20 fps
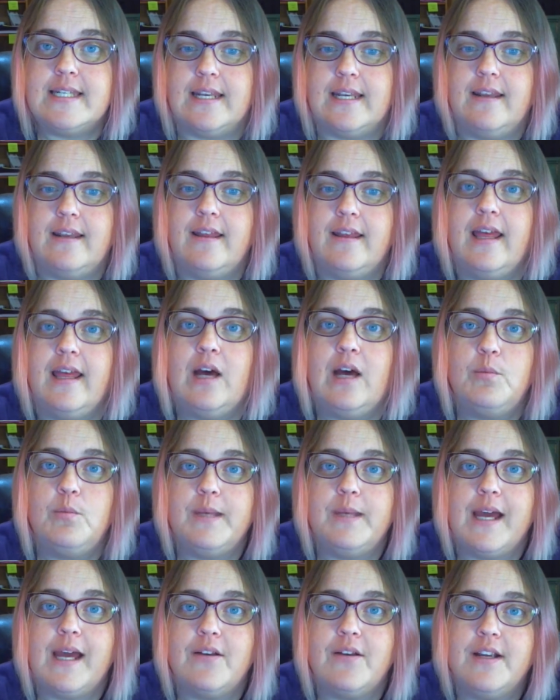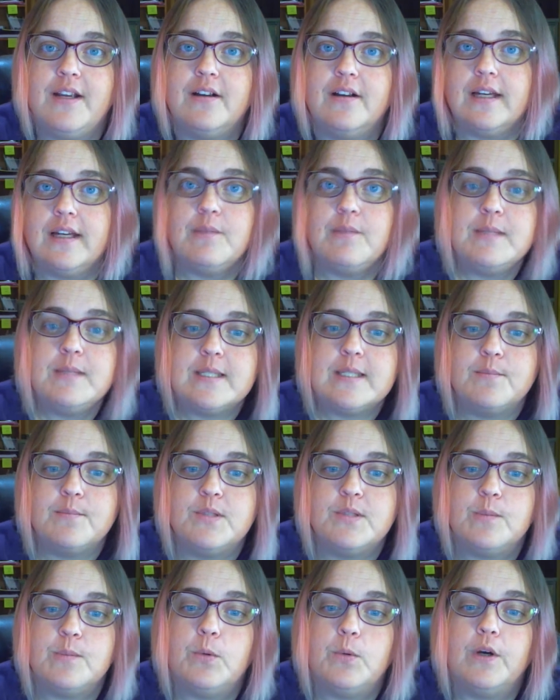and help me out here and give me some
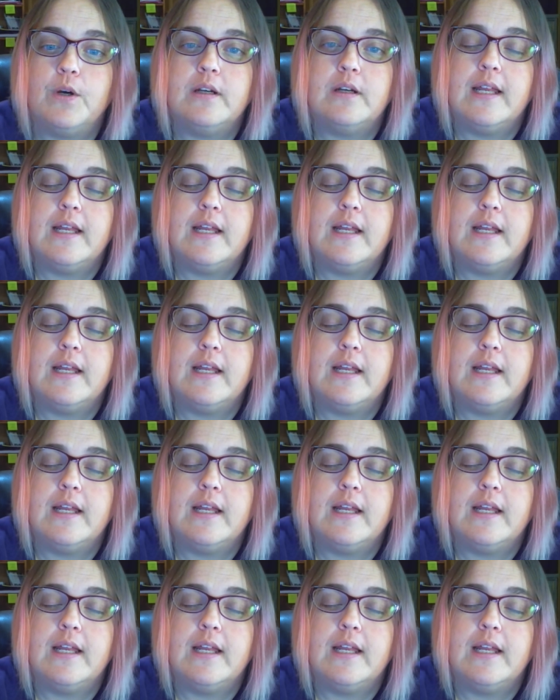support.